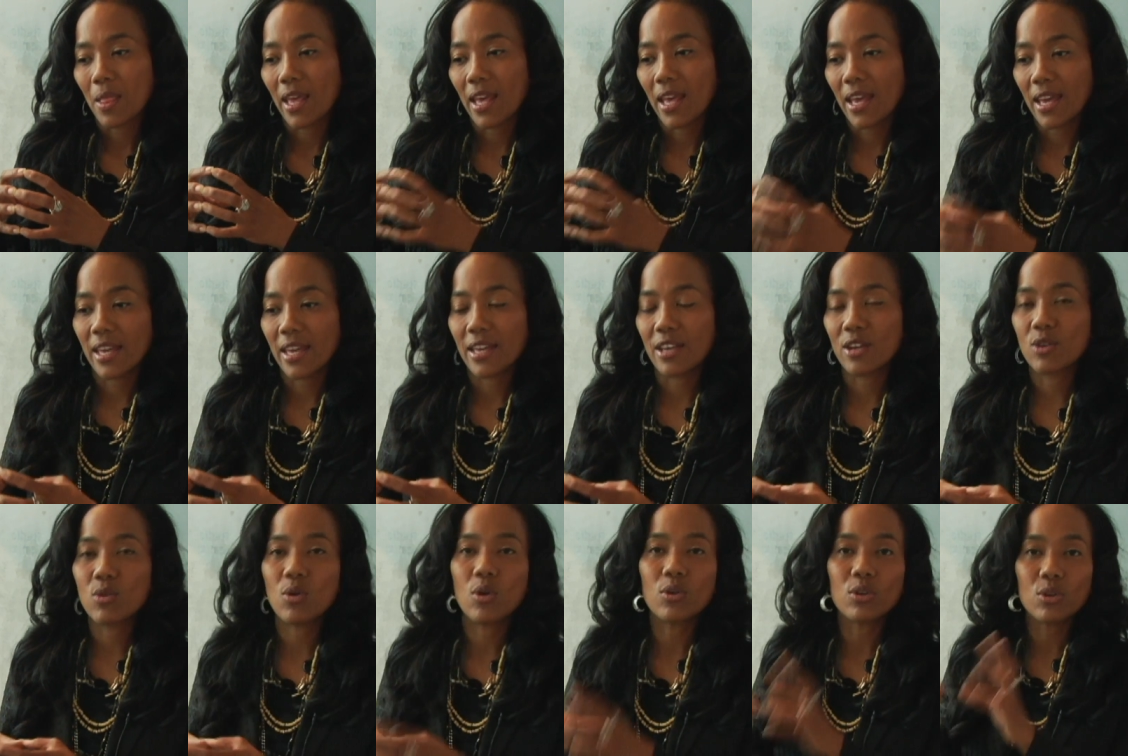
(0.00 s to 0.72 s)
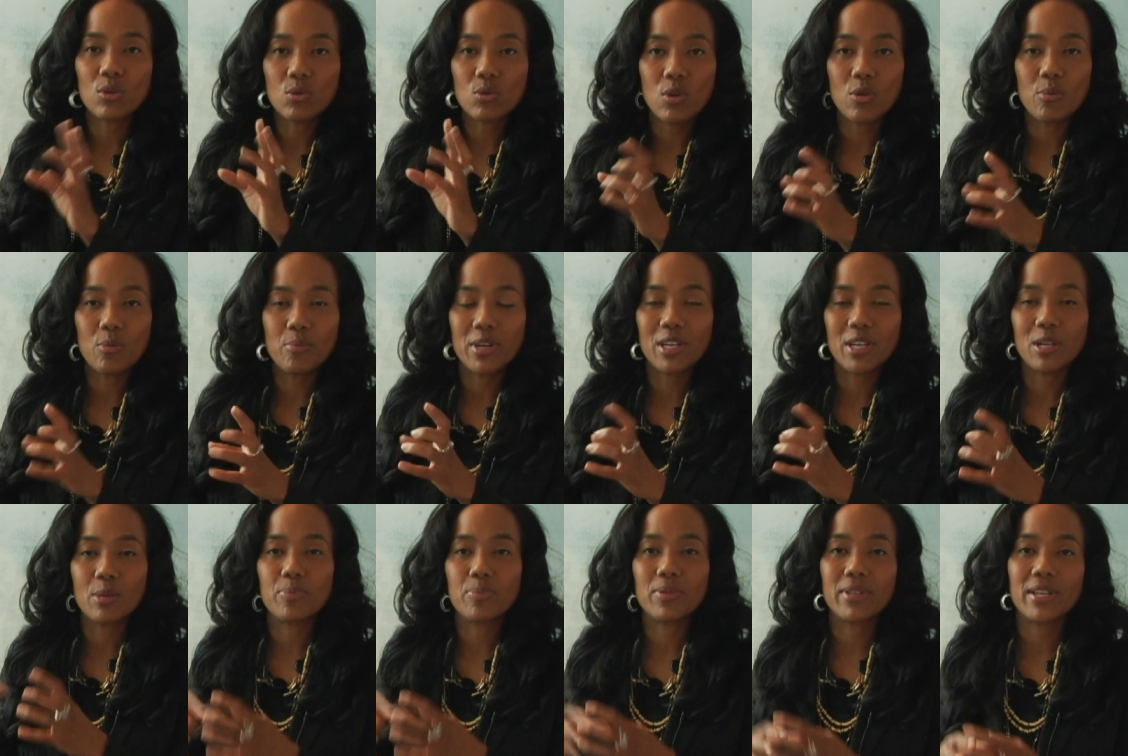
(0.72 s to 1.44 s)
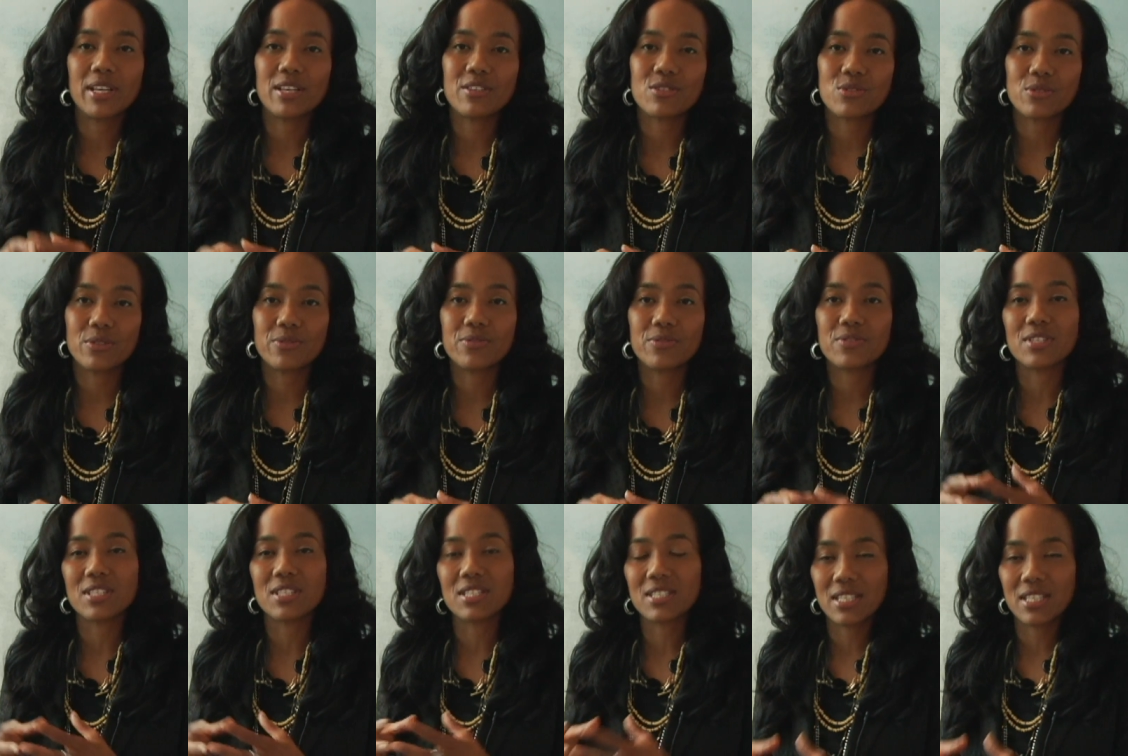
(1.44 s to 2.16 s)
a quote unquote better place, who have
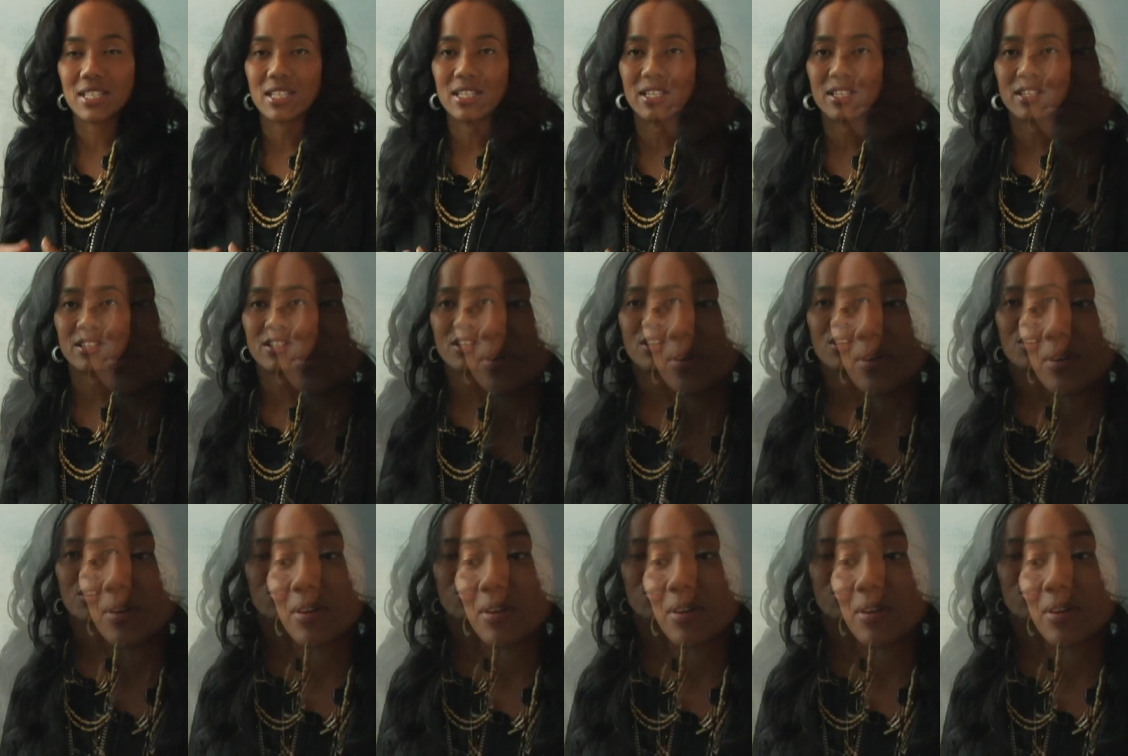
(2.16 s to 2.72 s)
succeeded.